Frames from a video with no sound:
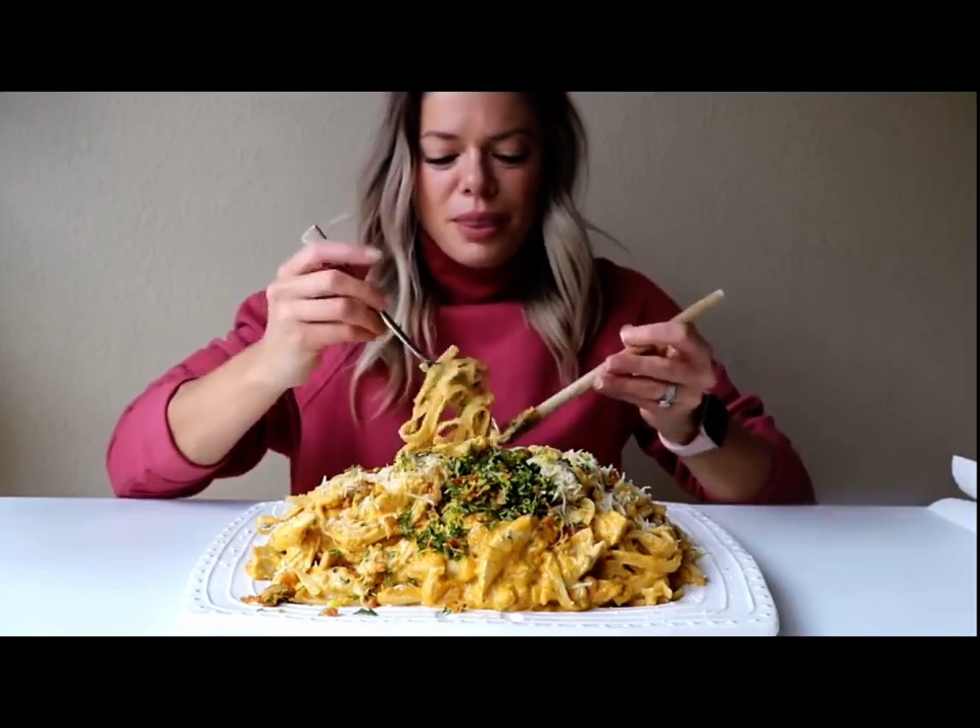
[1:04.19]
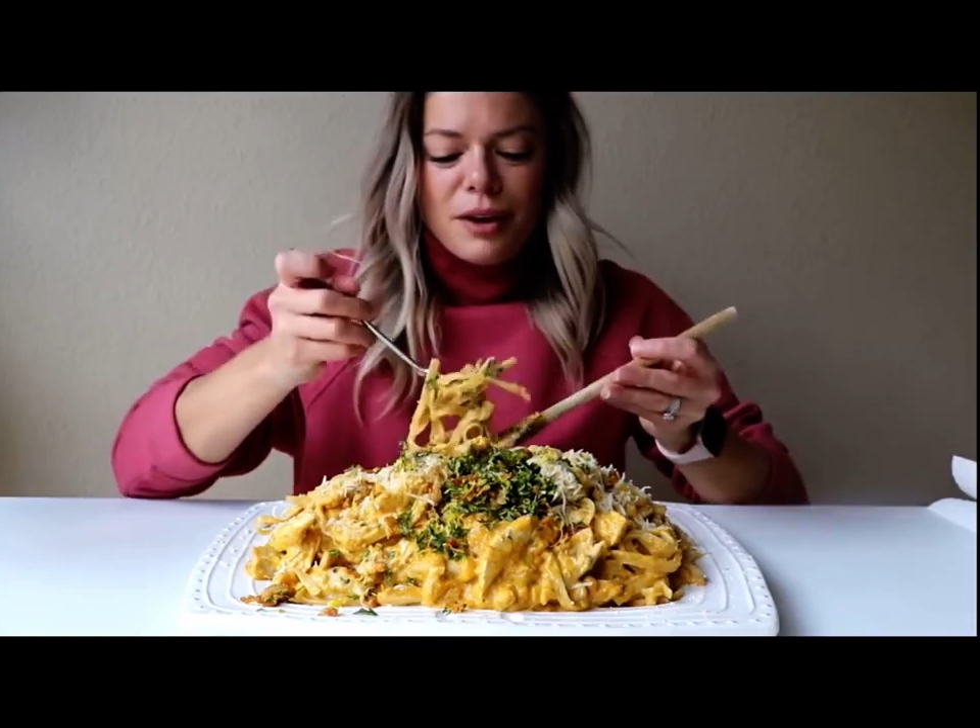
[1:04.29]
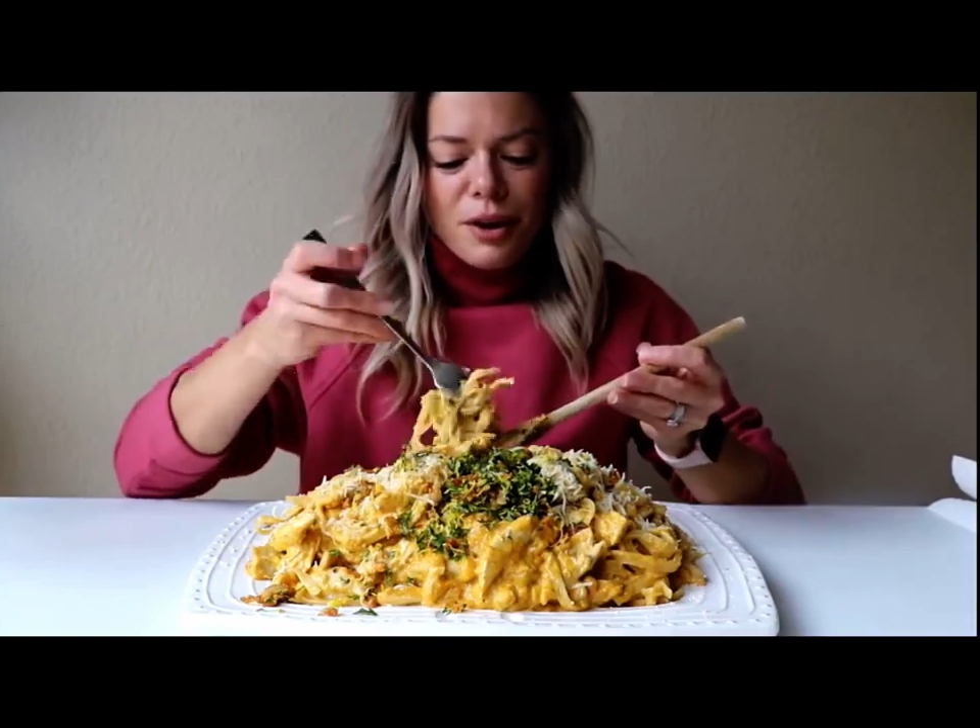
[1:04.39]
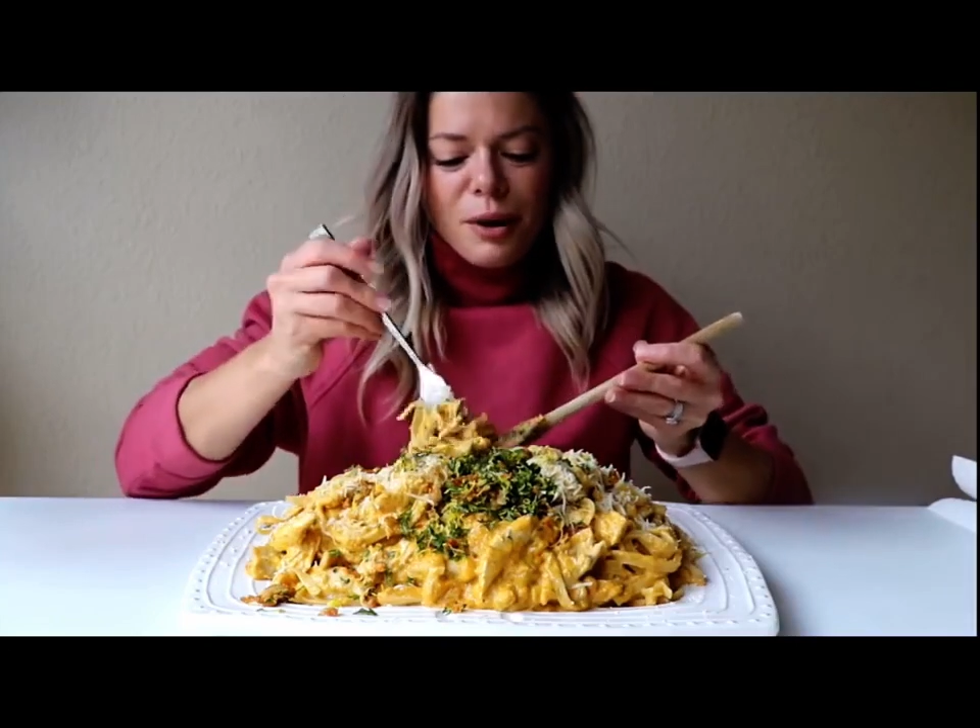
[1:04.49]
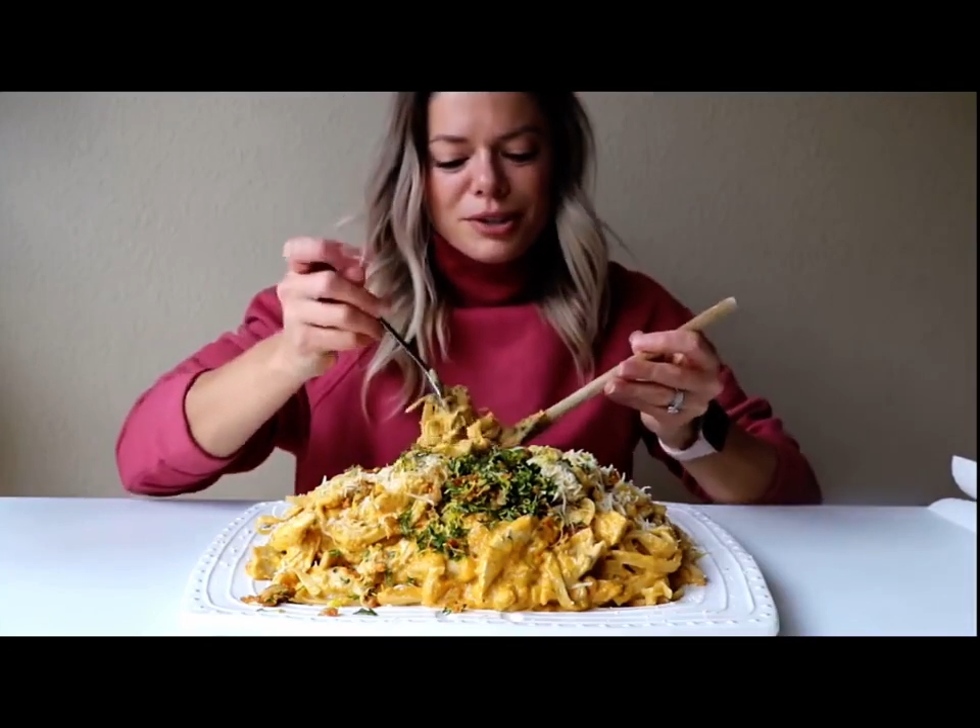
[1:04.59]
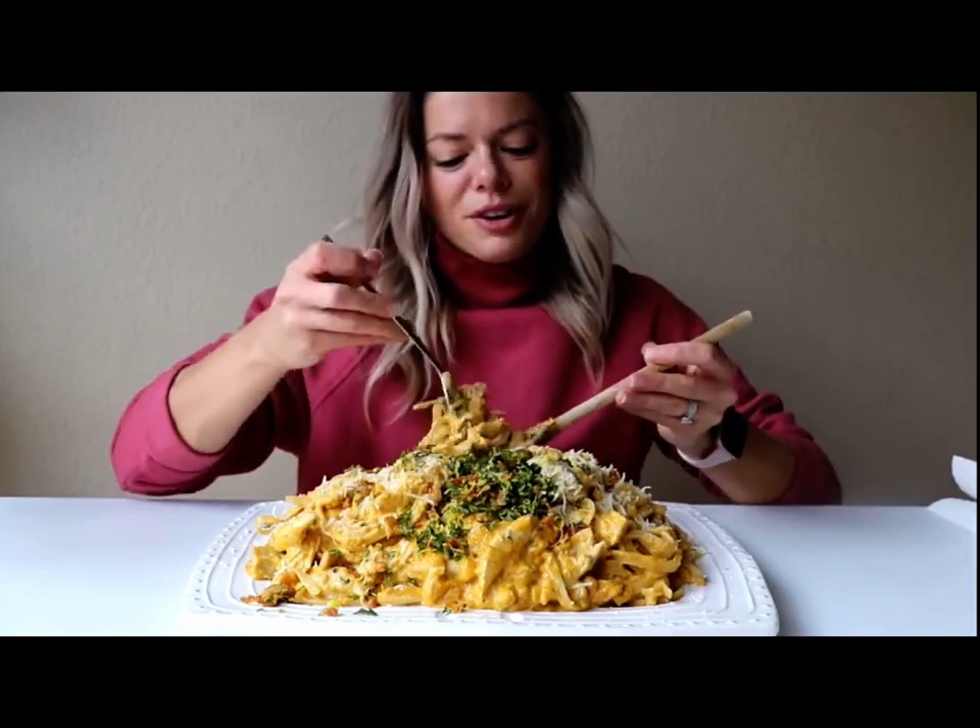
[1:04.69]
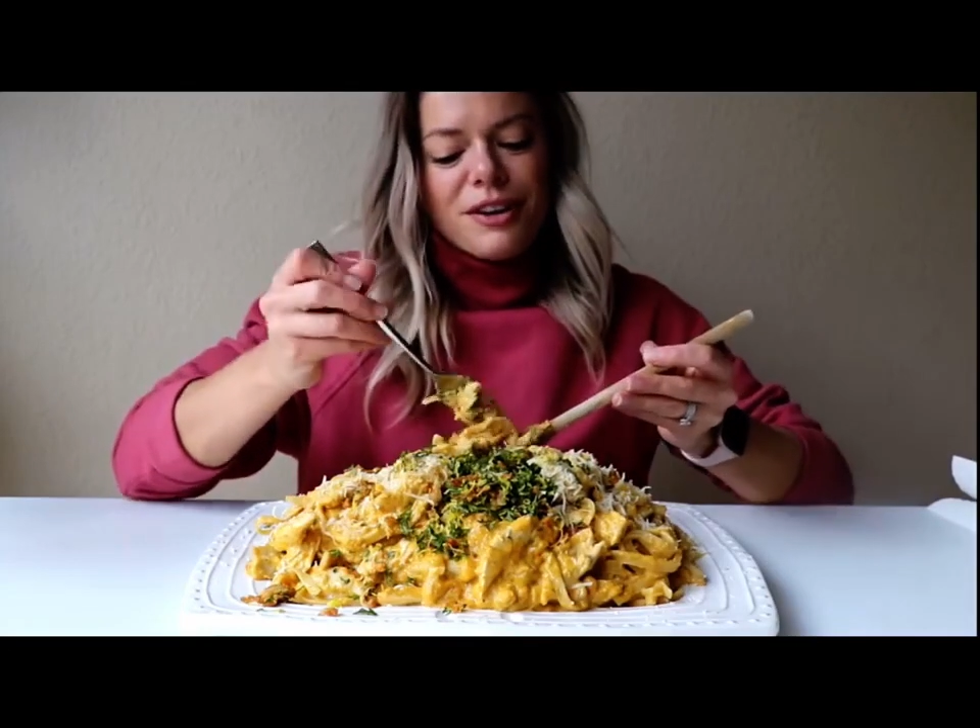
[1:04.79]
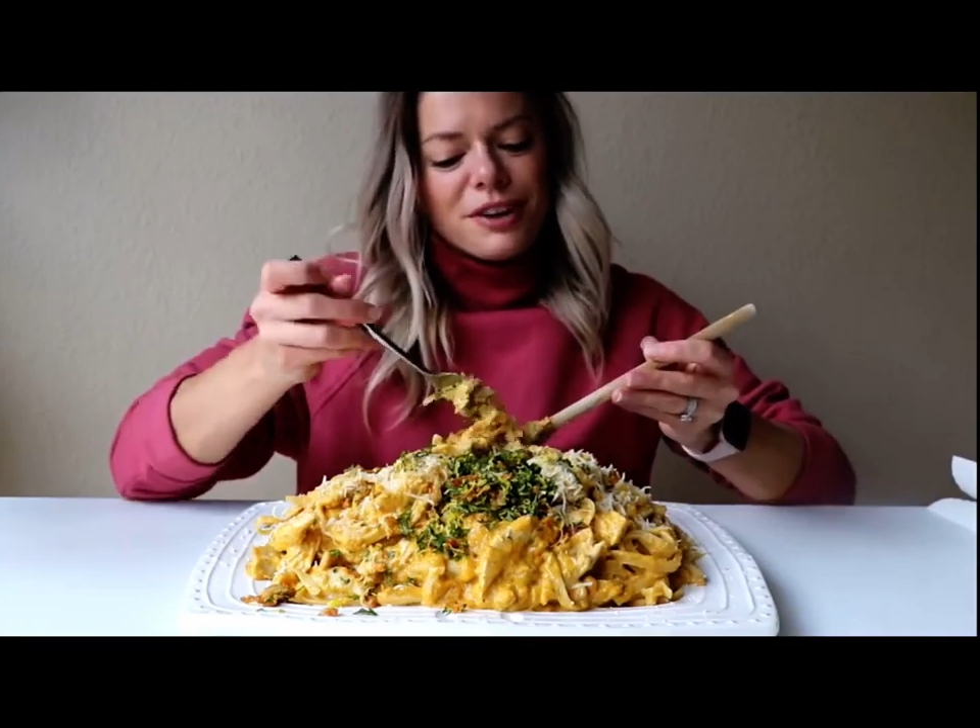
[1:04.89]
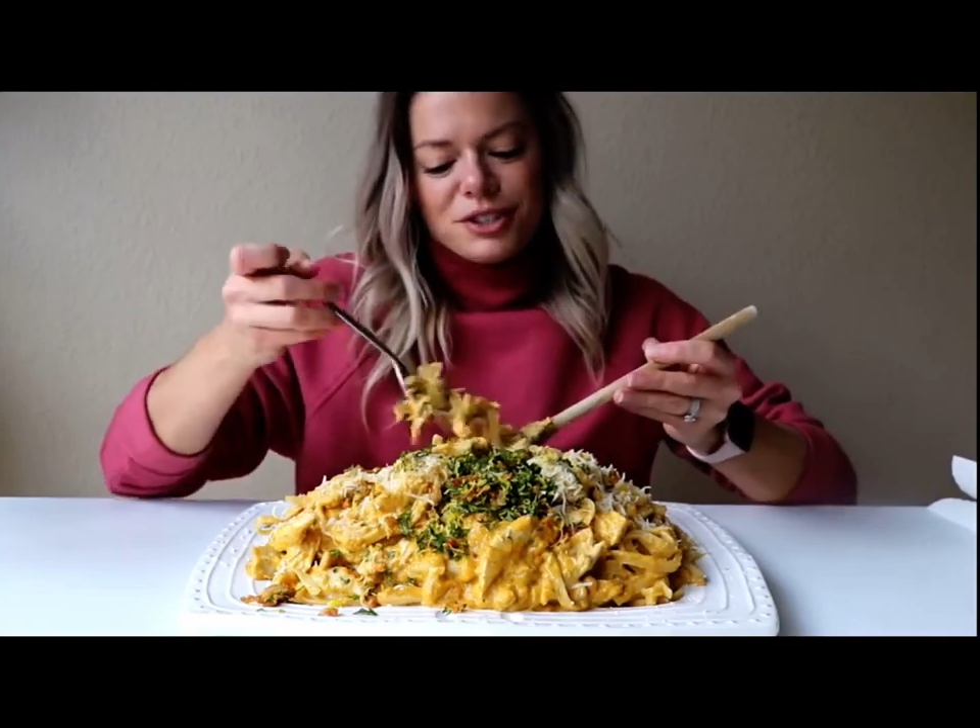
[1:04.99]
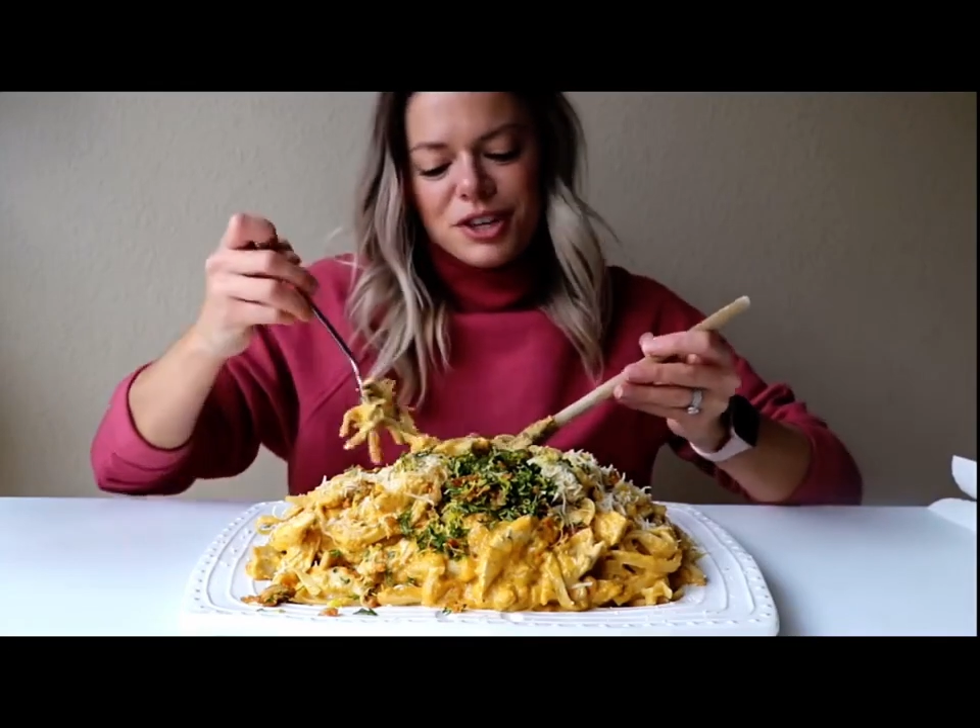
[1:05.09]
I know how much y'all
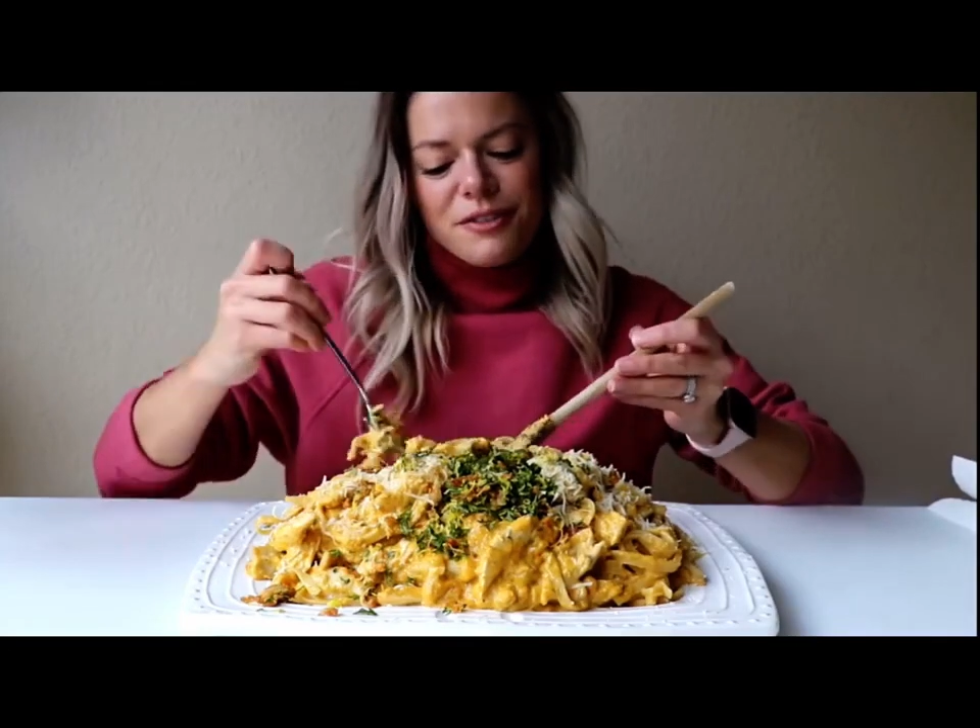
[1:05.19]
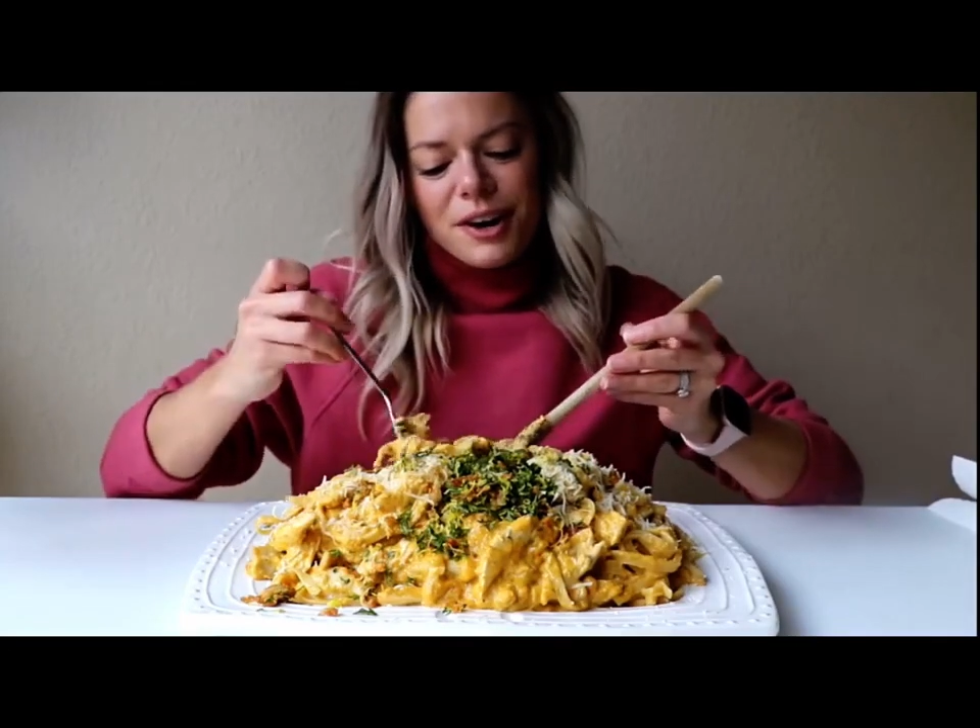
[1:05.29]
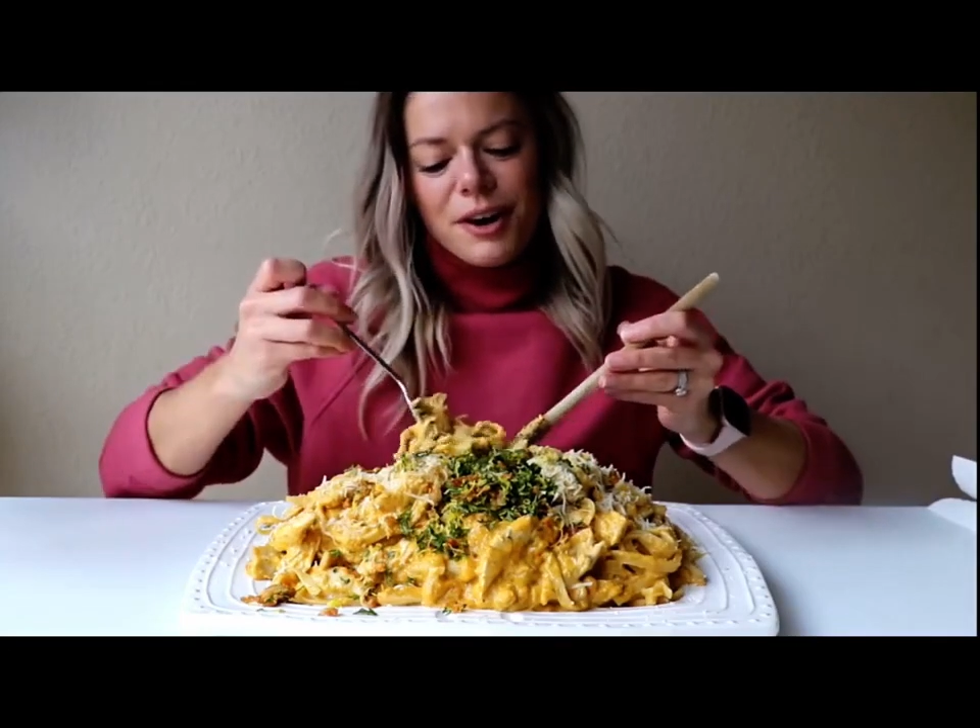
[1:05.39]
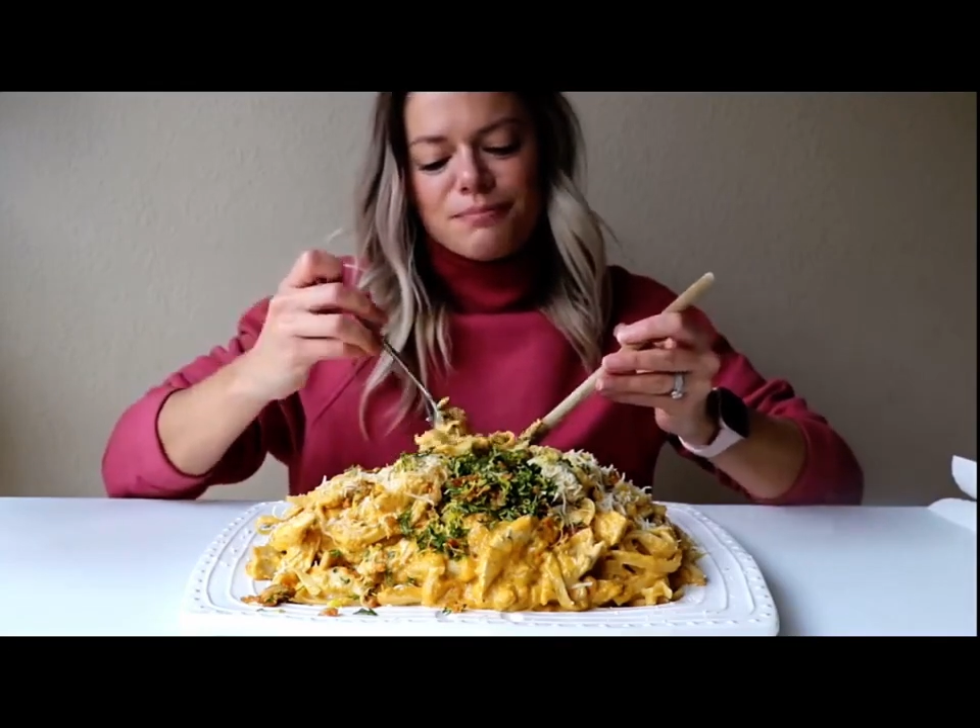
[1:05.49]
love fettuccine alfredo,